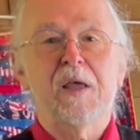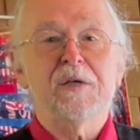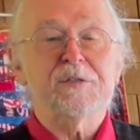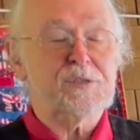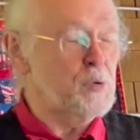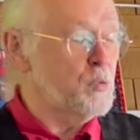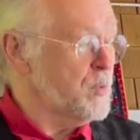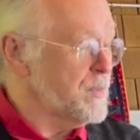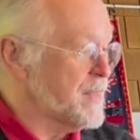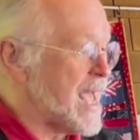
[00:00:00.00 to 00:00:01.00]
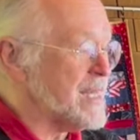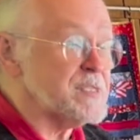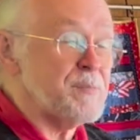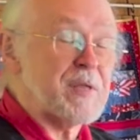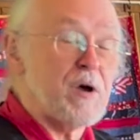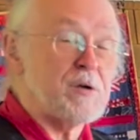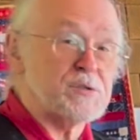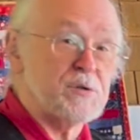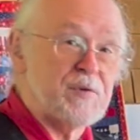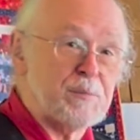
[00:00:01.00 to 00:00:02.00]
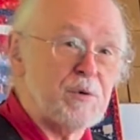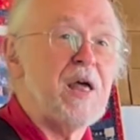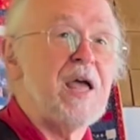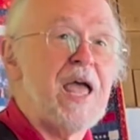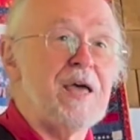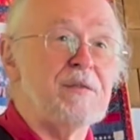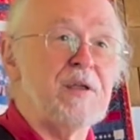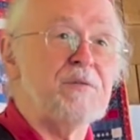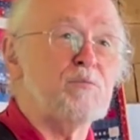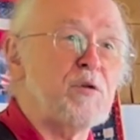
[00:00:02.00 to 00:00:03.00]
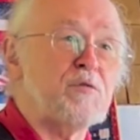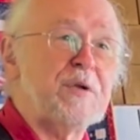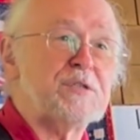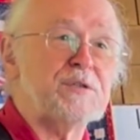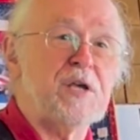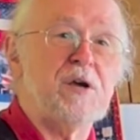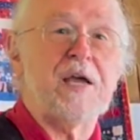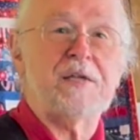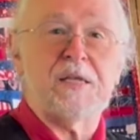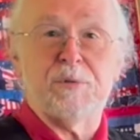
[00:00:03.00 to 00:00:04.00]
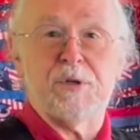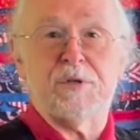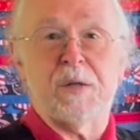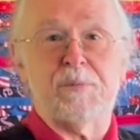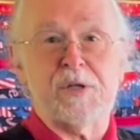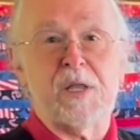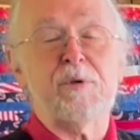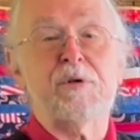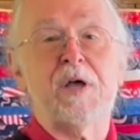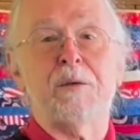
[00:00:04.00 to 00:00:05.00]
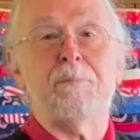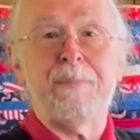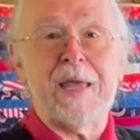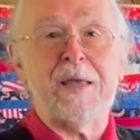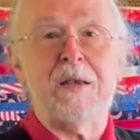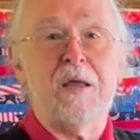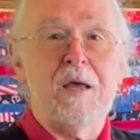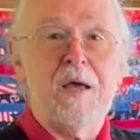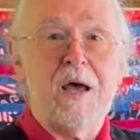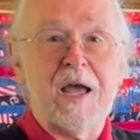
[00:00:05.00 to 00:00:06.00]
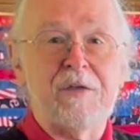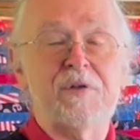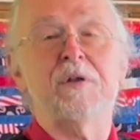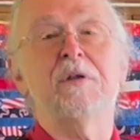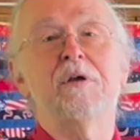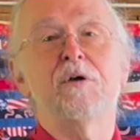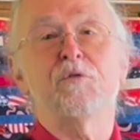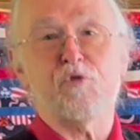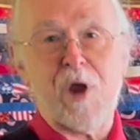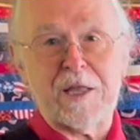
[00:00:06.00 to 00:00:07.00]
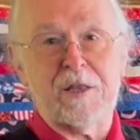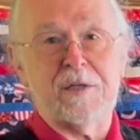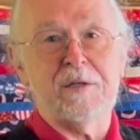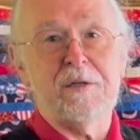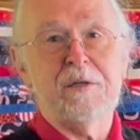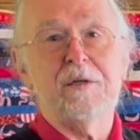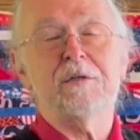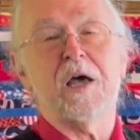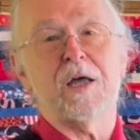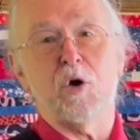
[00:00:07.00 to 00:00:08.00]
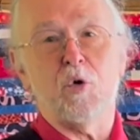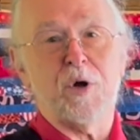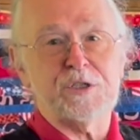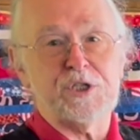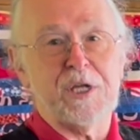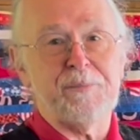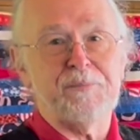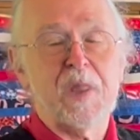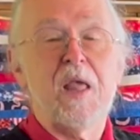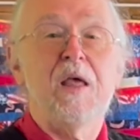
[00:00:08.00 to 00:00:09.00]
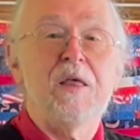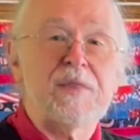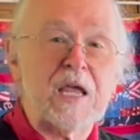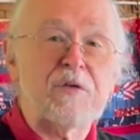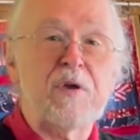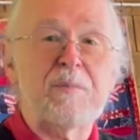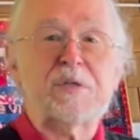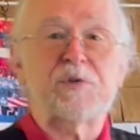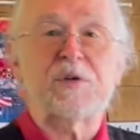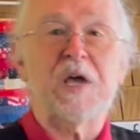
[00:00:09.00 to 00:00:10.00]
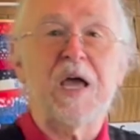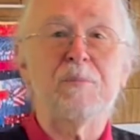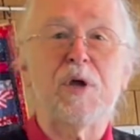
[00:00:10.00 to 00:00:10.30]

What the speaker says: So that is something also available. And more information there at www.ben-franklin.org. Thank you very much for your time.